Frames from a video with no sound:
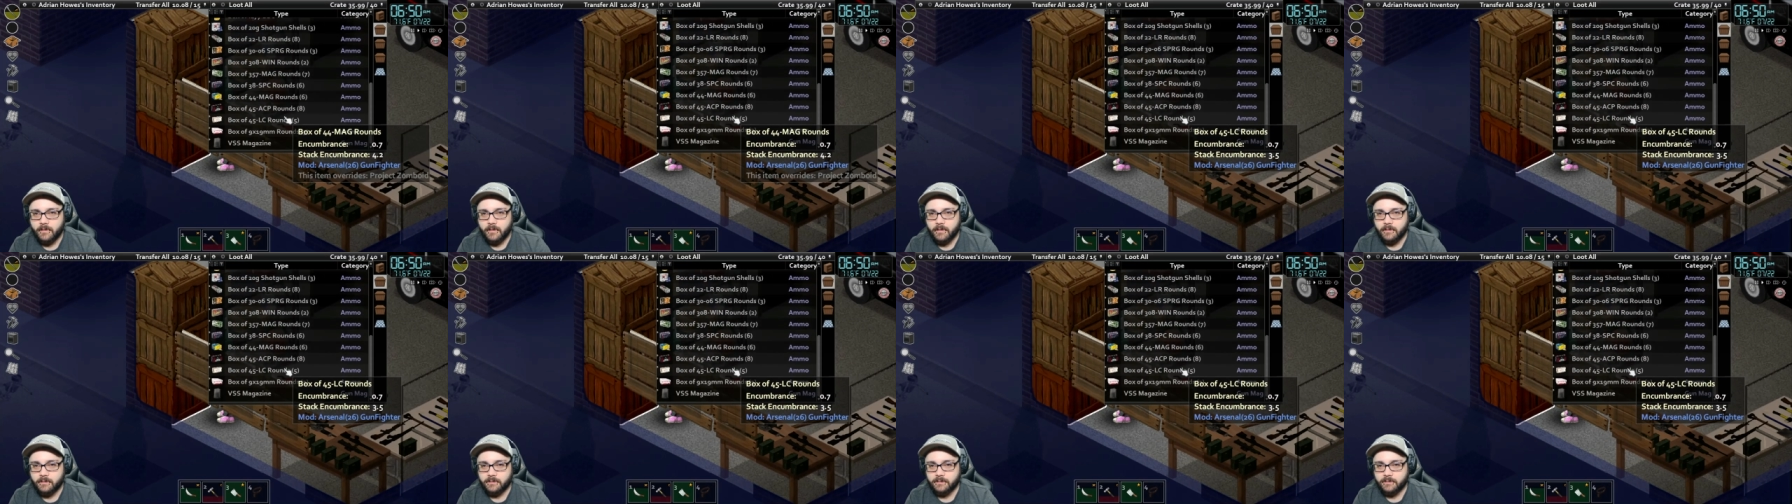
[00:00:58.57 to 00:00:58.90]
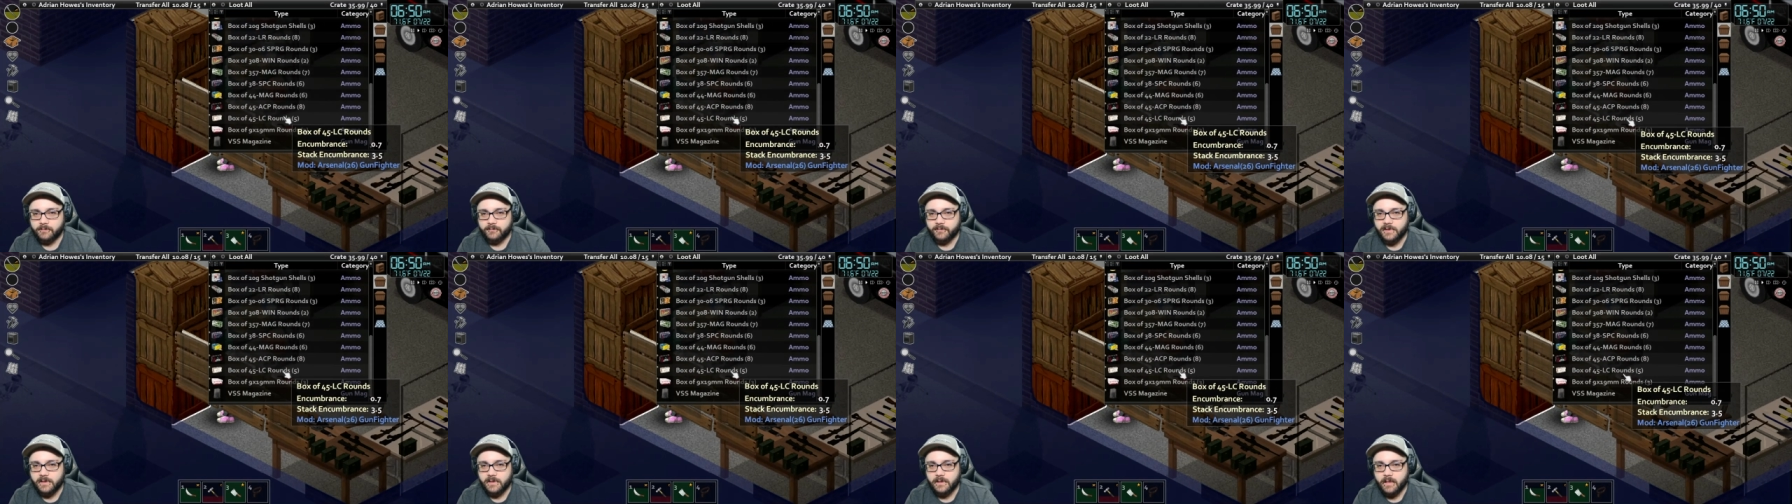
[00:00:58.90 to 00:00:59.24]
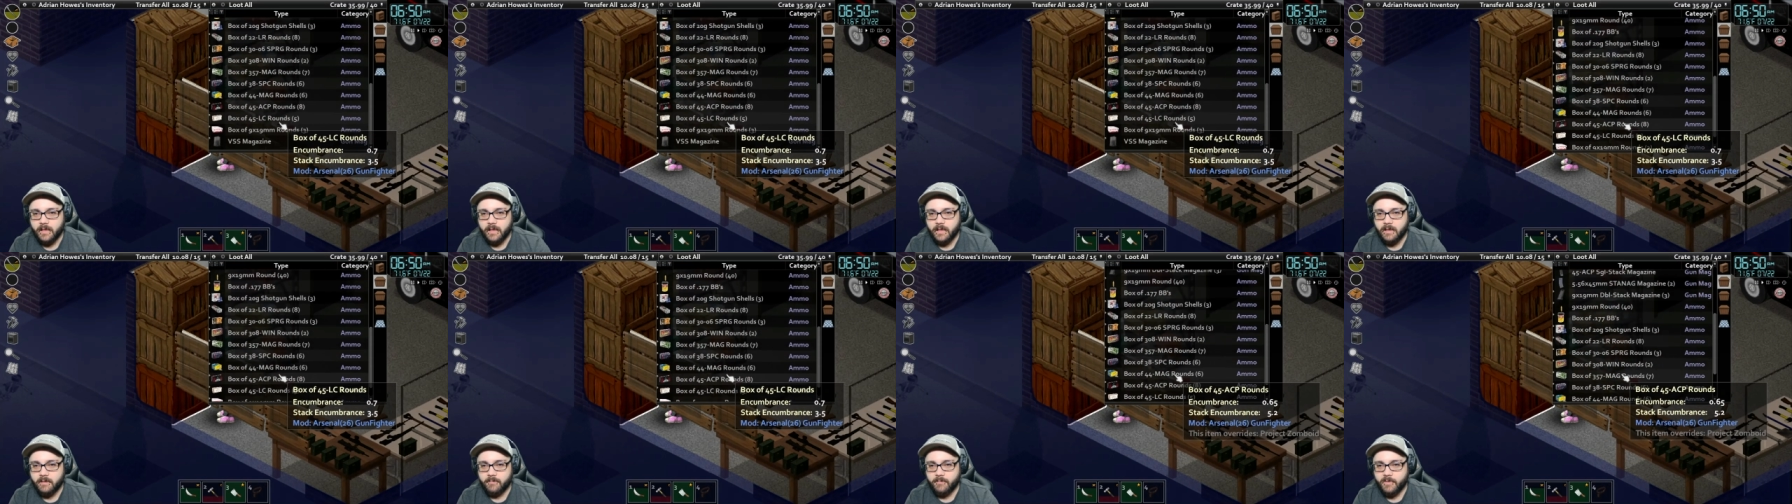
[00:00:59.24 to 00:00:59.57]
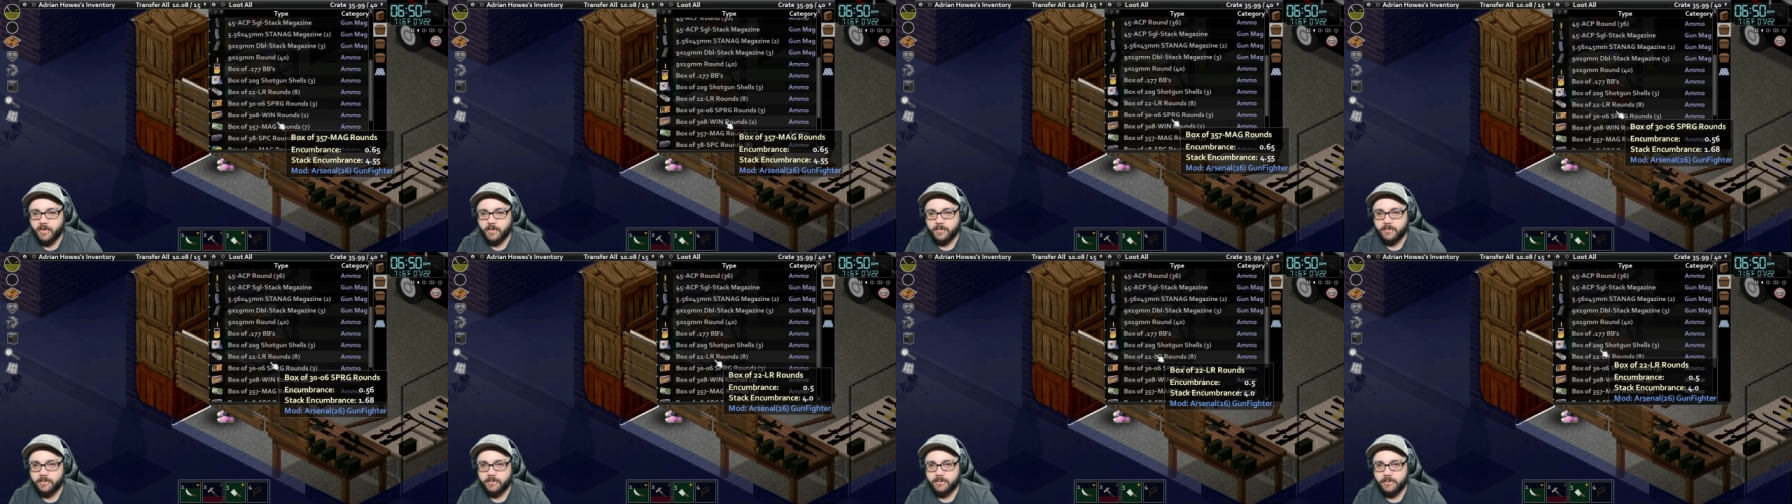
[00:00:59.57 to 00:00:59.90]
All of the
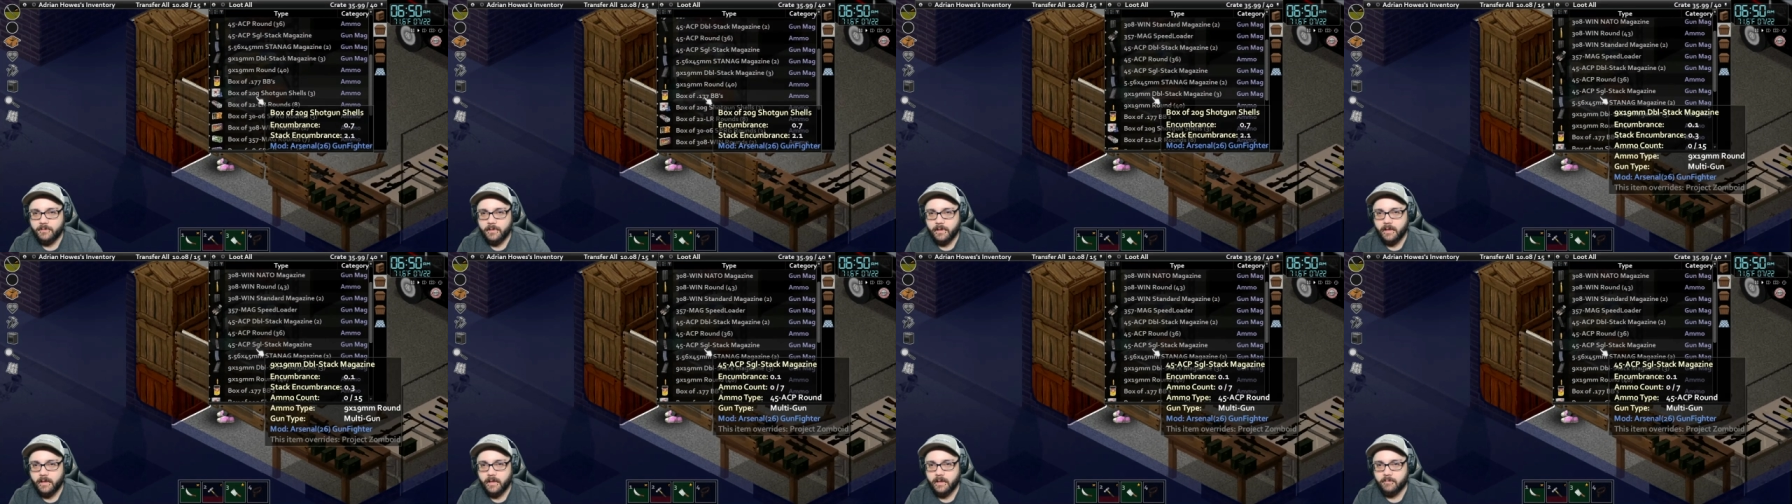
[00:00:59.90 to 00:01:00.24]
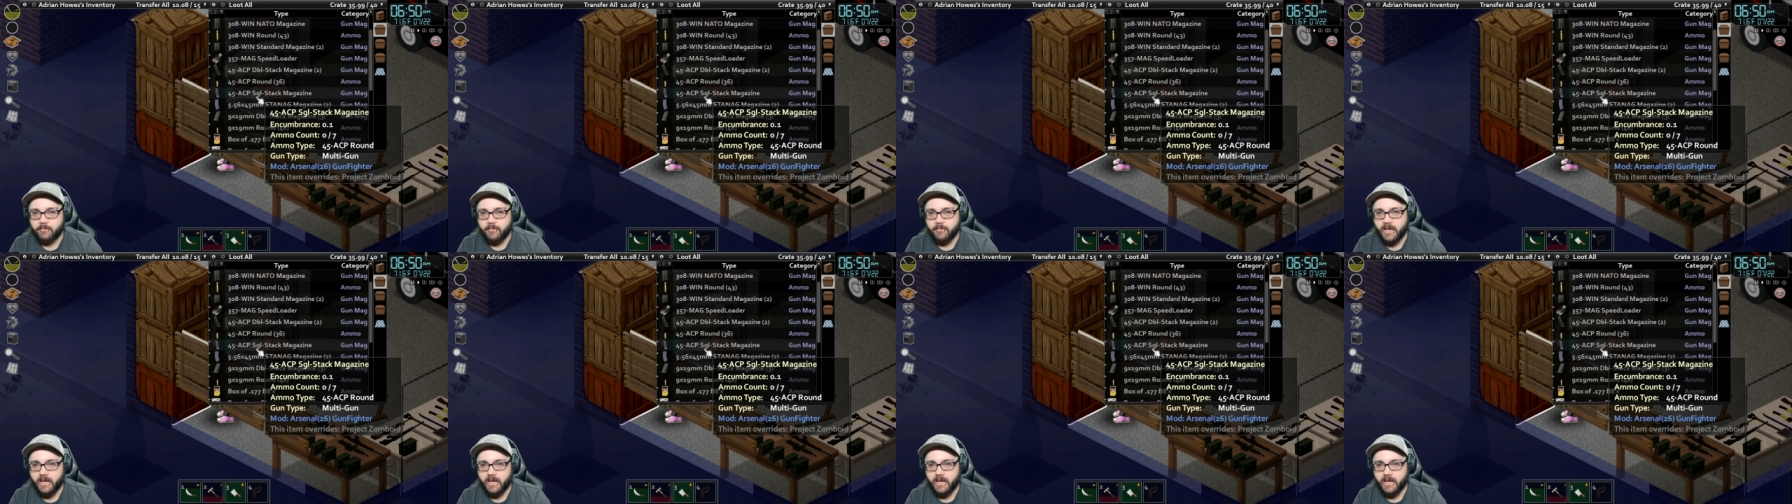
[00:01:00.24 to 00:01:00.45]
ammo and